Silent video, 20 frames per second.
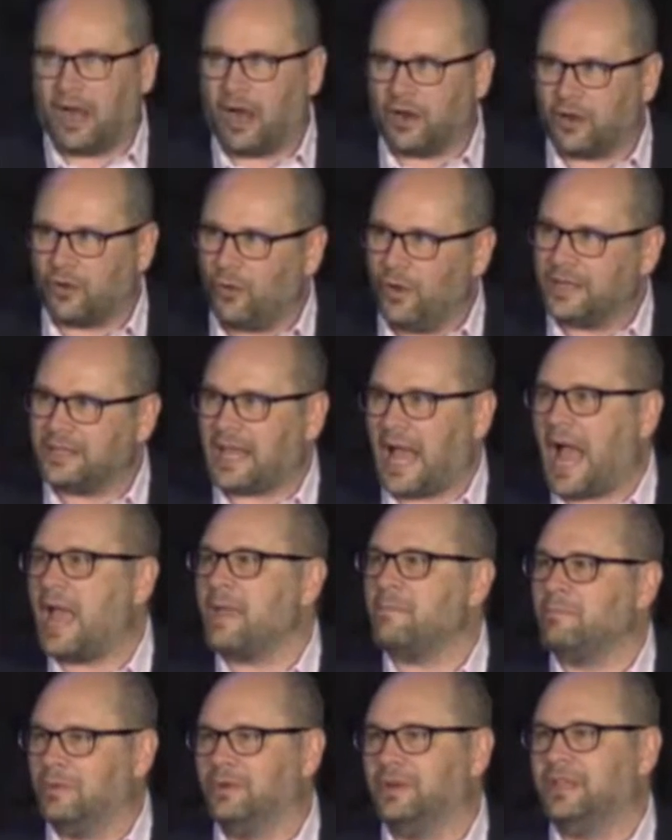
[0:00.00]
are
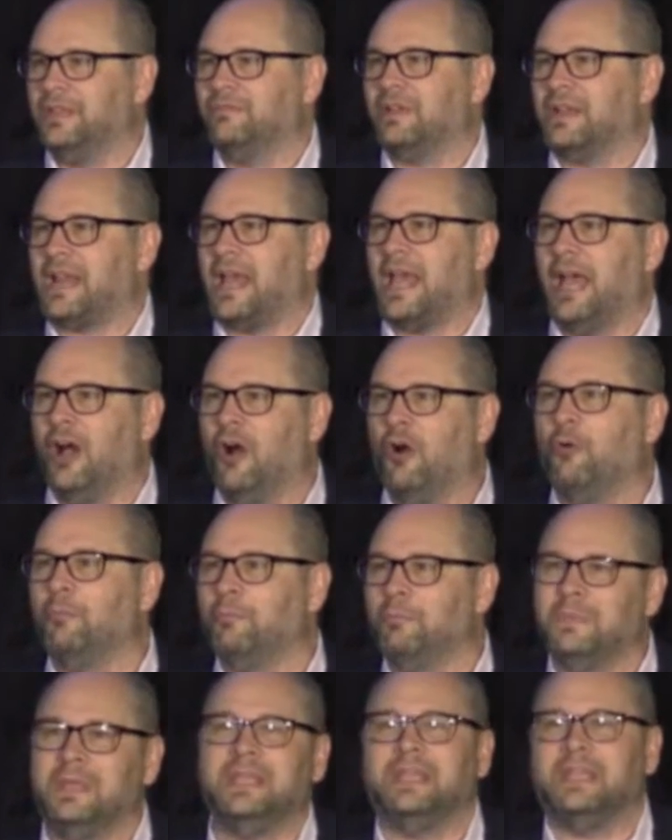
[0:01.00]
I believe, going to
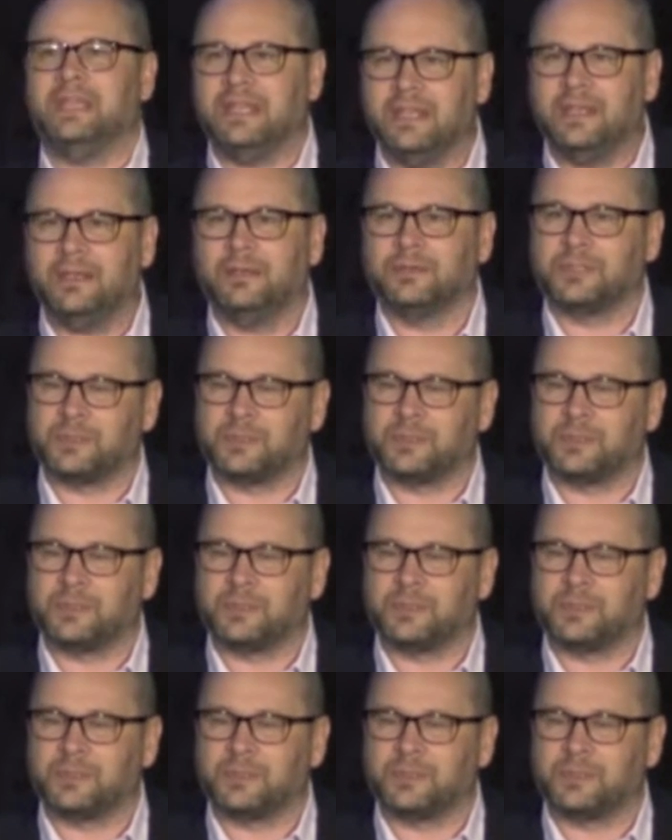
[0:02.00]
help me